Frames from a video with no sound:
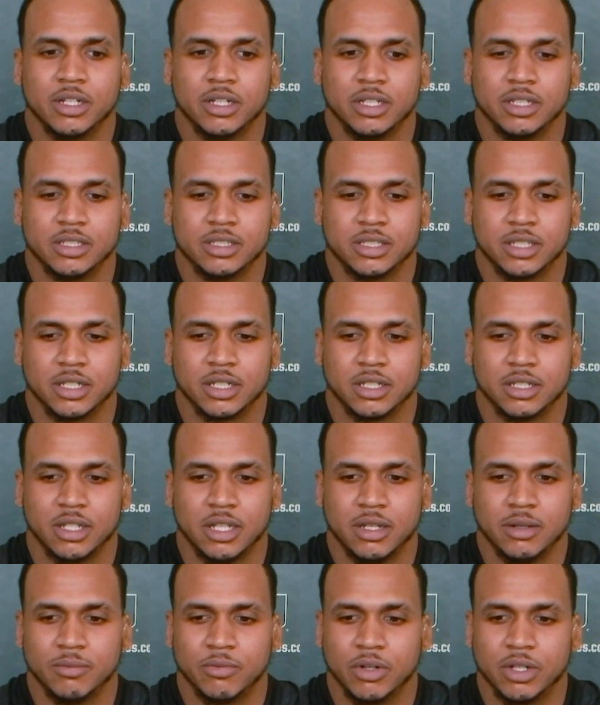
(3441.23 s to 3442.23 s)
It sucked
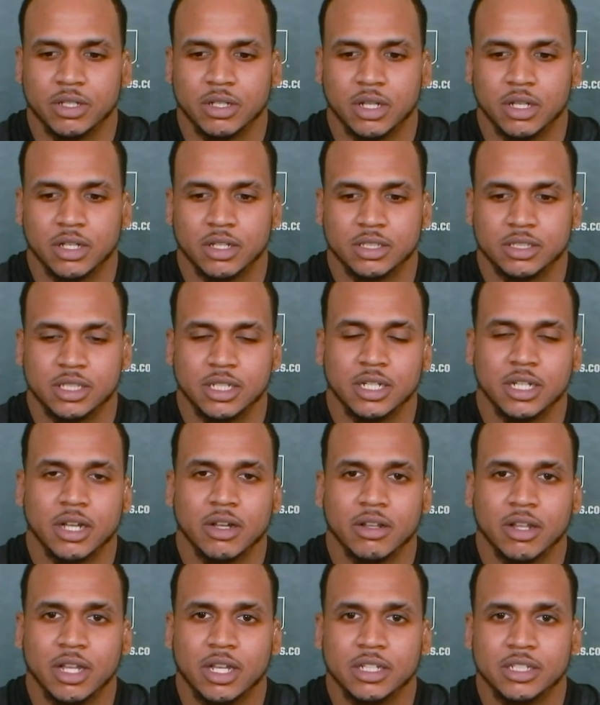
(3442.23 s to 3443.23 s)
him sitting
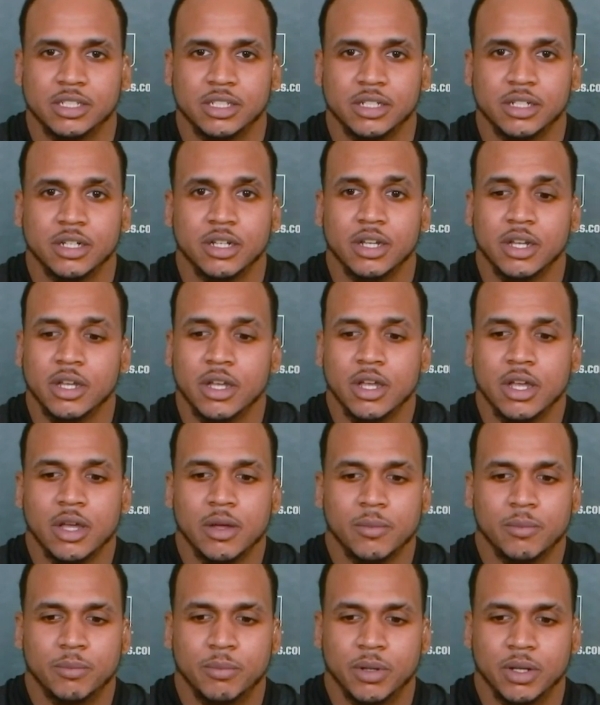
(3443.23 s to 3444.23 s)
out last year,
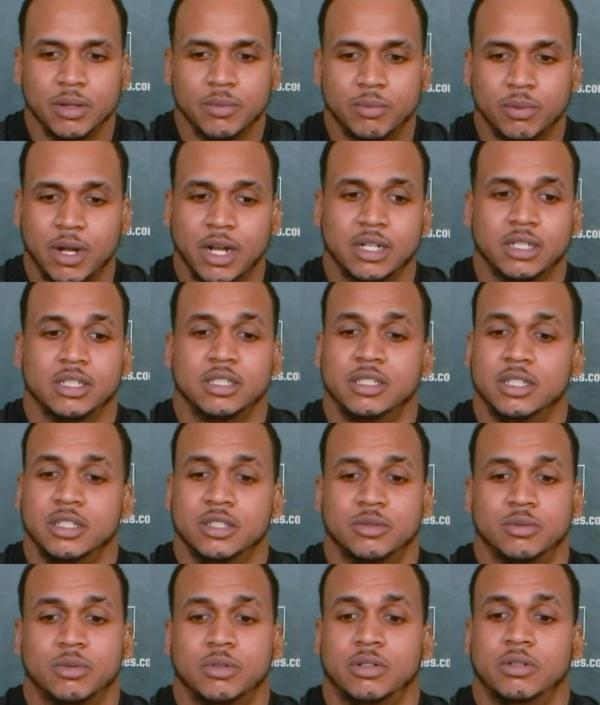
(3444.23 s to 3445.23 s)
but
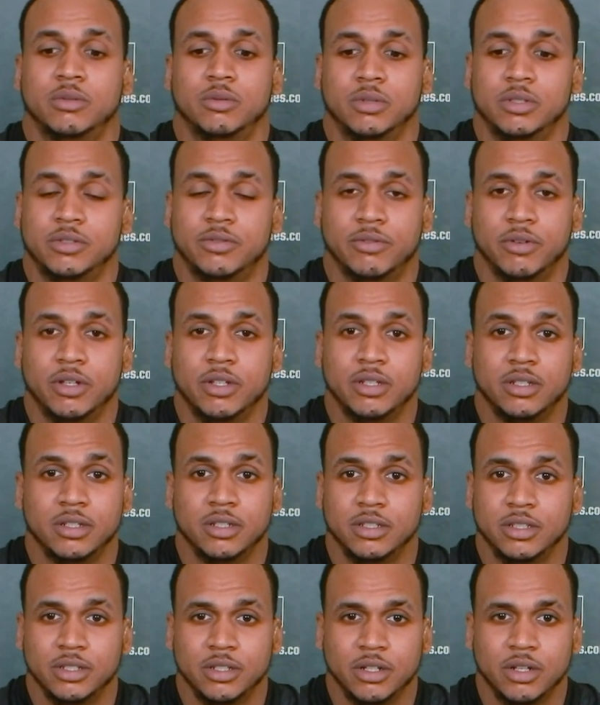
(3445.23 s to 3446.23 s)
practices was
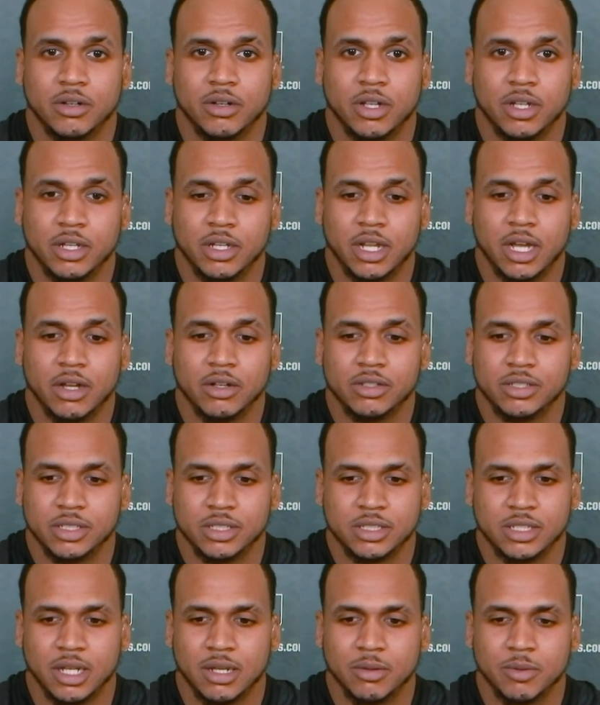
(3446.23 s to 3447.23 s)
fun, you know, and now it's
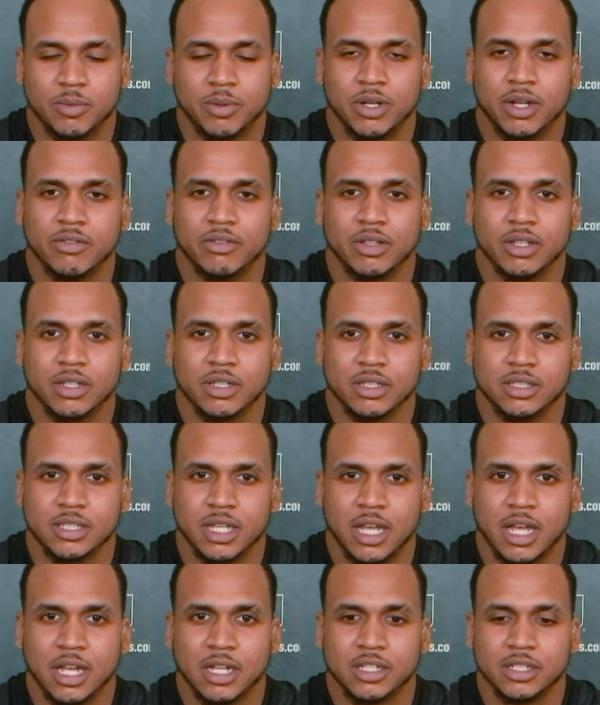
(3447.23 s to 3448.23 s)
just time to put everything
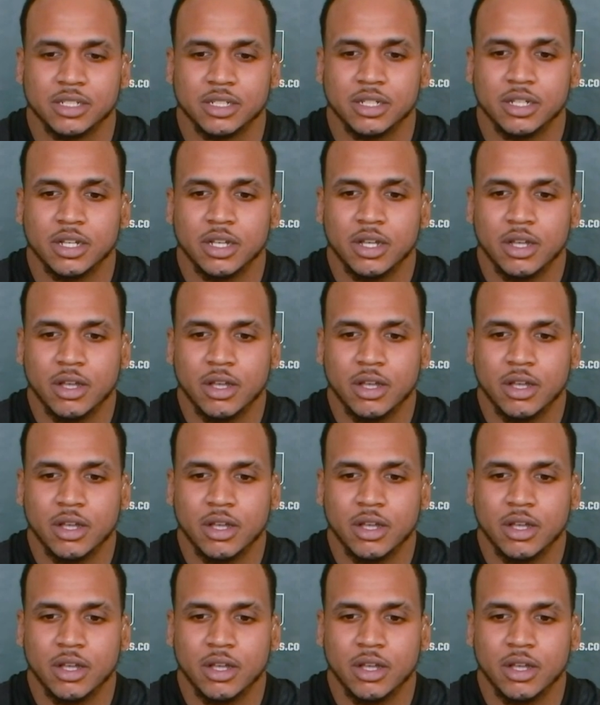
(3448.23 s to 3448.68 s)
into action.